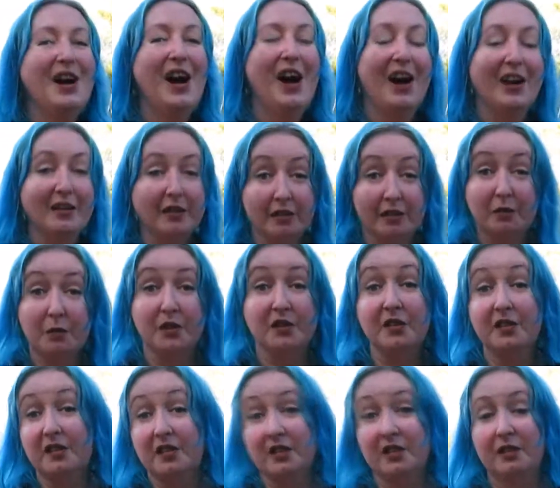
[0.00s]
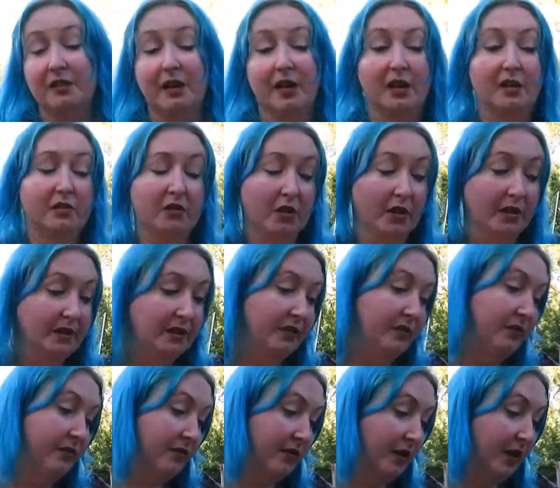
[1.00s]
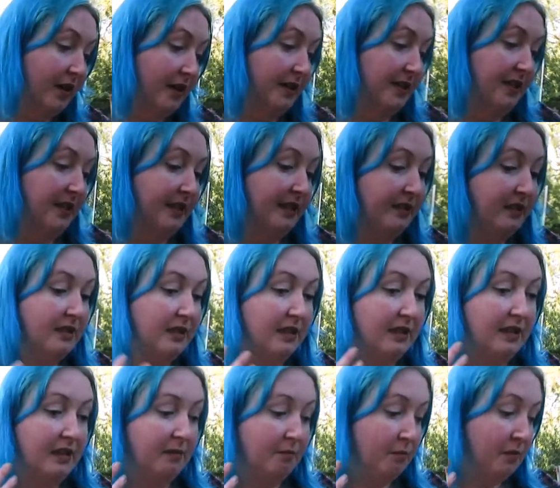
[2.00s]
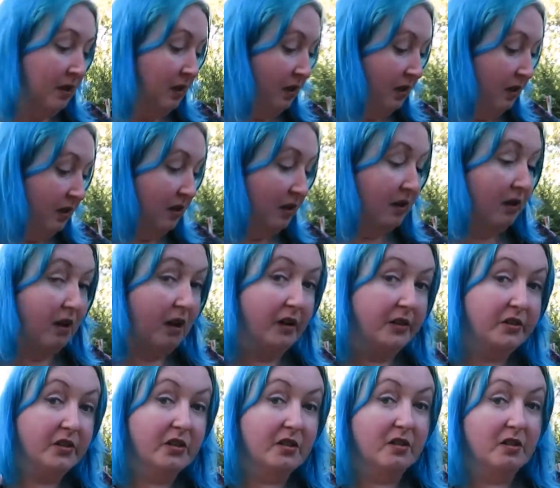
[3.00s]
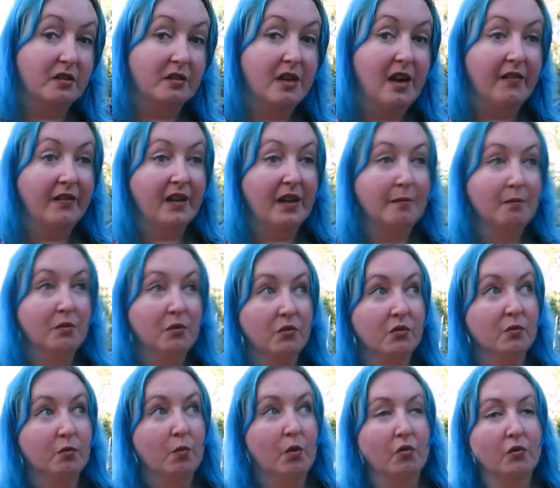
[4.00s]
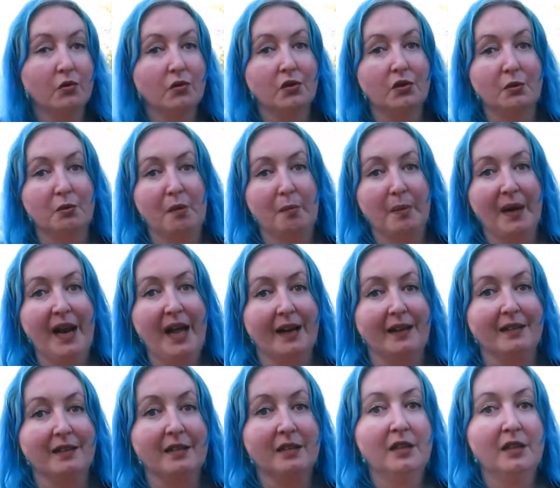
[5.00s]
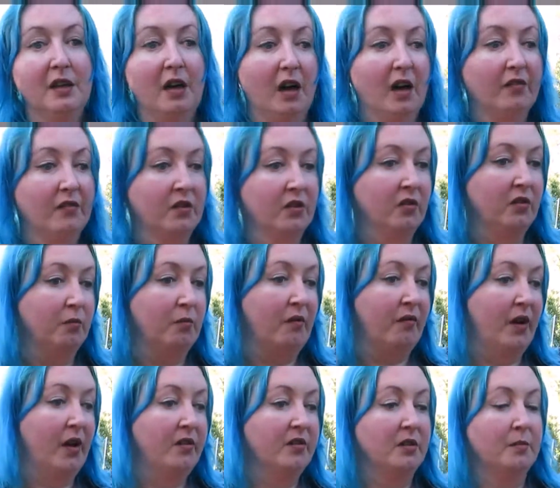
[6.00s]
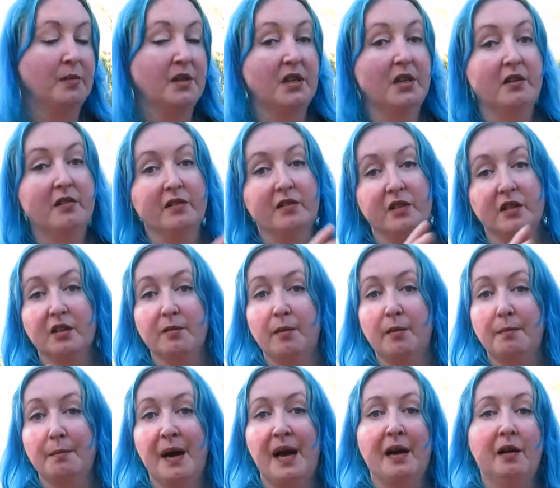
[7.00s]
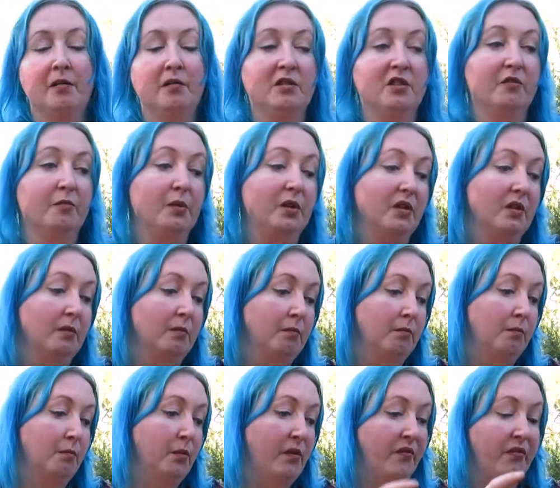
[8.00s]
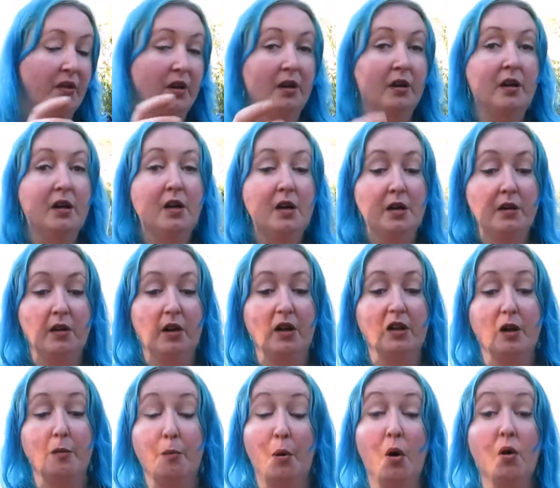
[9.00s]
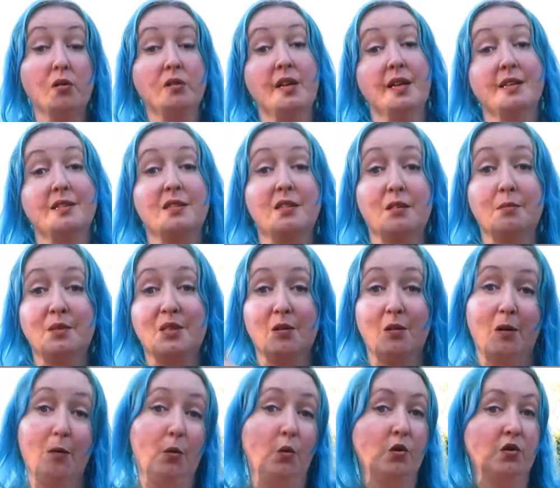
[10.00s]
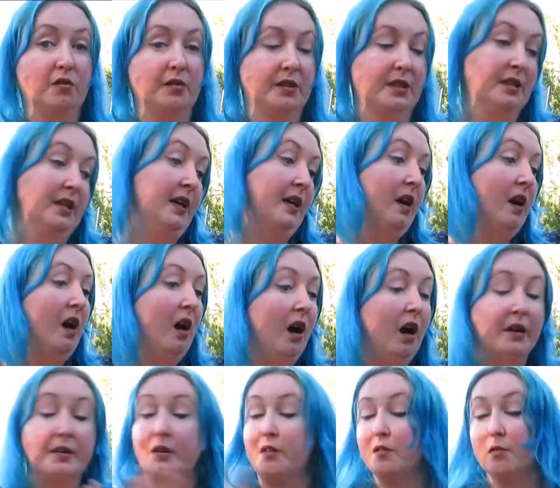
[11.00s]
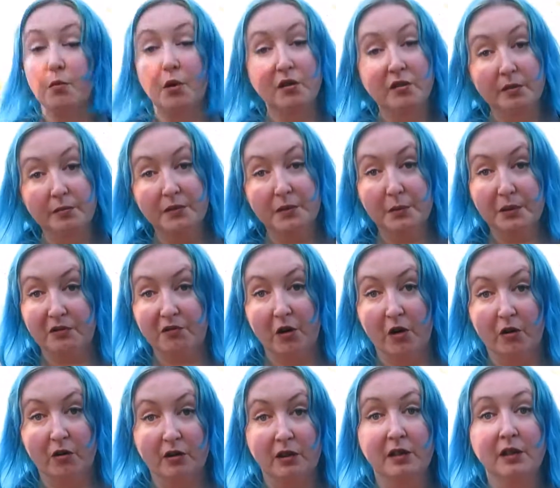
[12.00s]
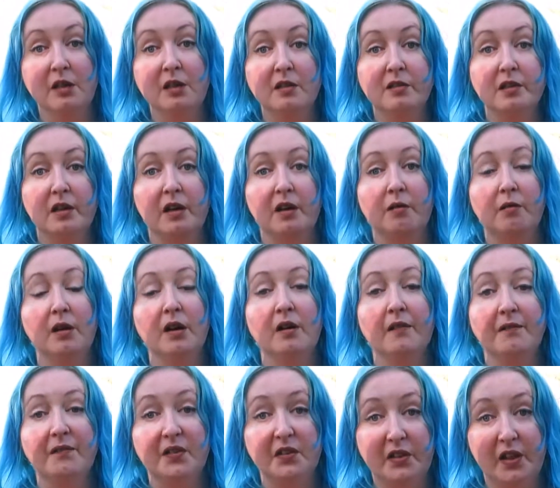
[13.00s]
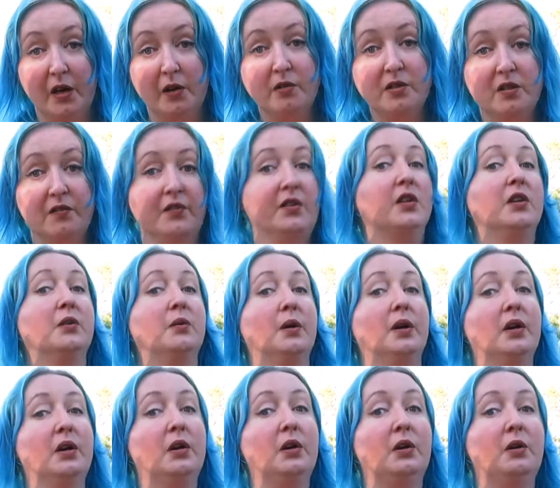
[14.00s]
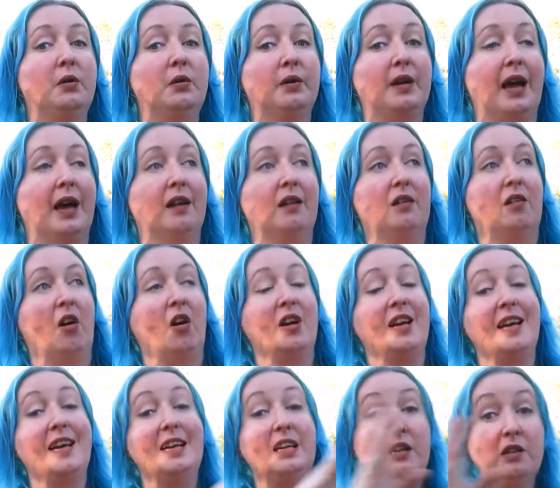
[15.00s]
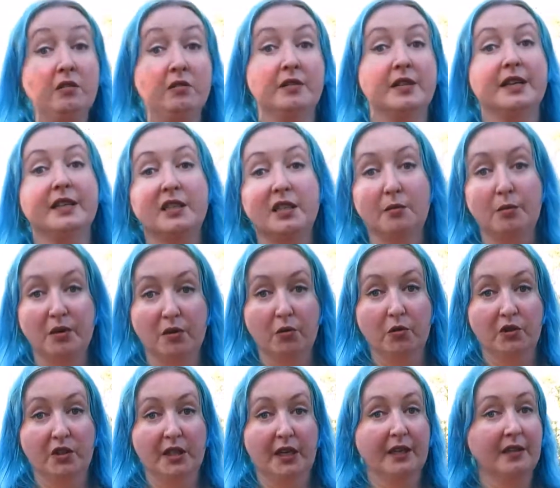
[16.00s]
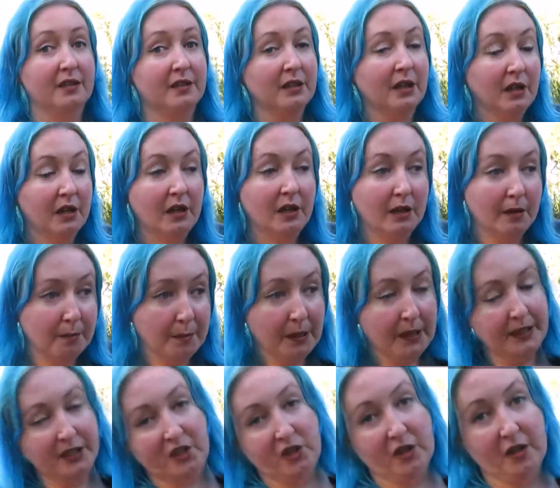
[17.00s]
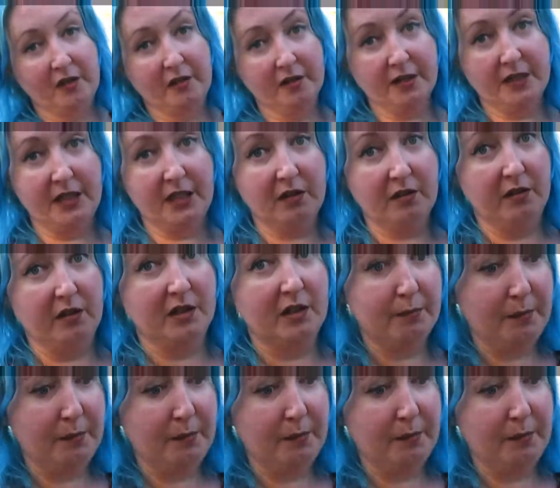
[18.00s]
I don't know what I do. I've tried different varieties. I just never get more than 1 or 2 a plant. I've done them with loads of manure, I've done them on mounds, I've put them with like a pot next to them, so I water into that. I don't know what I'm doing wrong. So for those of you who get like inundated with courgettes, please share your secrets,